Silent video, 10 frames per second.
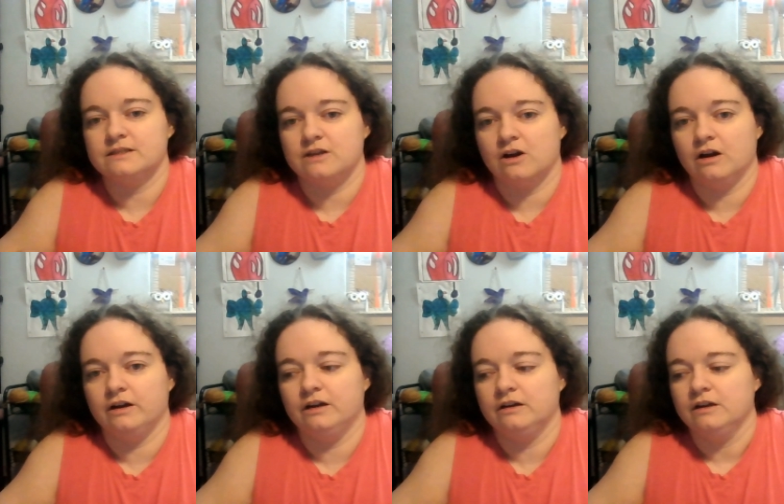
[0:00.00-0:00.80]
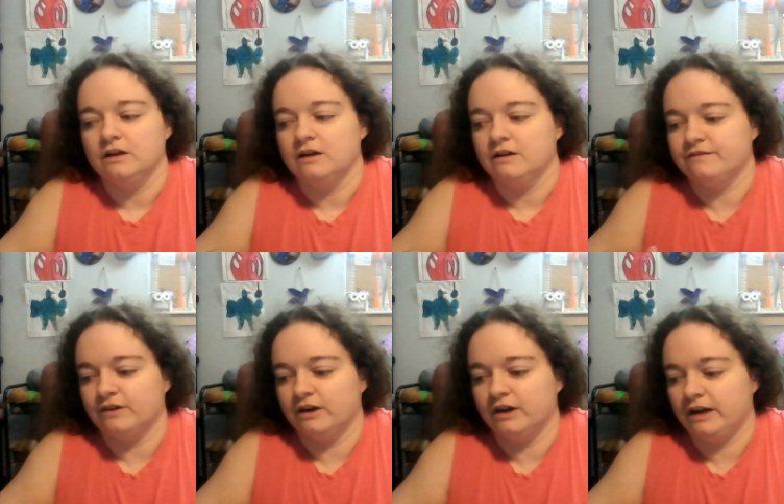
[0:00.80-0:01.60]
yarn
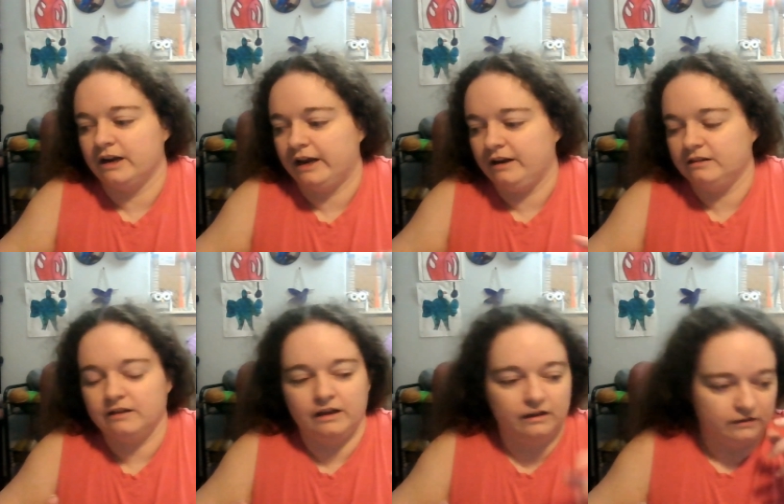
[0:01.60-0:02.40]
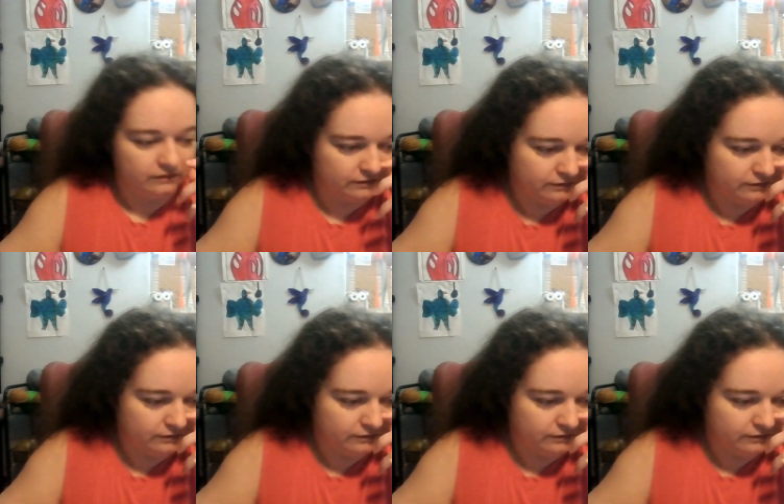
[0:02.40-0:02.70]
for anything